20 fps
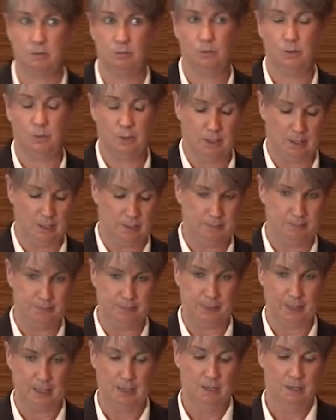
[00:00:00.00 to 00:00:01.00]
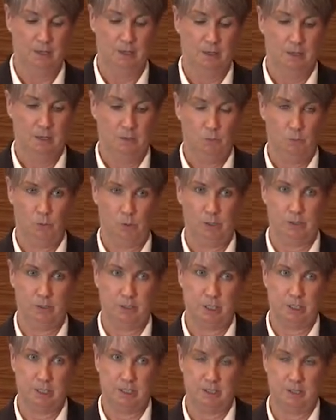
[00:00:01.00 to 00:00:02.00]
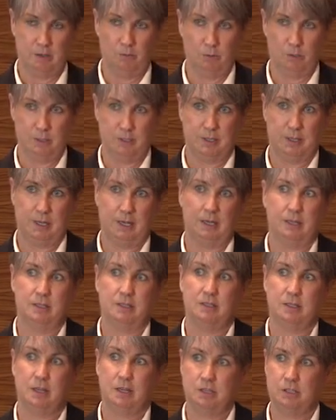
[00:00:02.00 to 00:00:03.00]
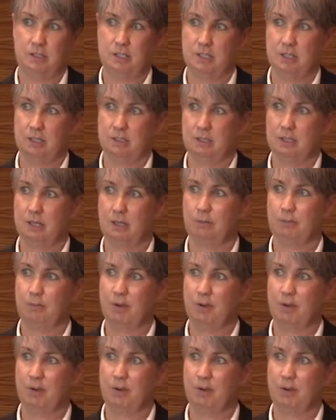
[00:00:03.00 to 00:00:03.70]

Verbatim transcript: what um, what she said was that it's interesting to